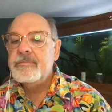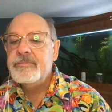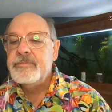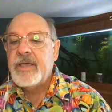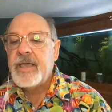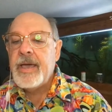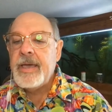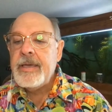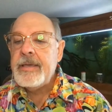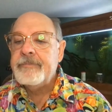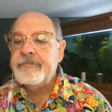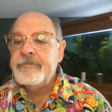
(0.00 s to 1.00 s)

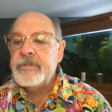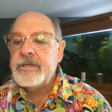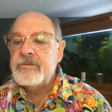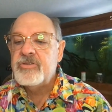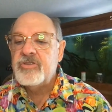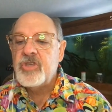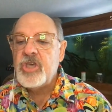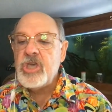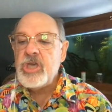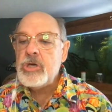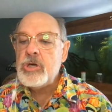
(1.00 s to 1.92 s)
Okay, let's see.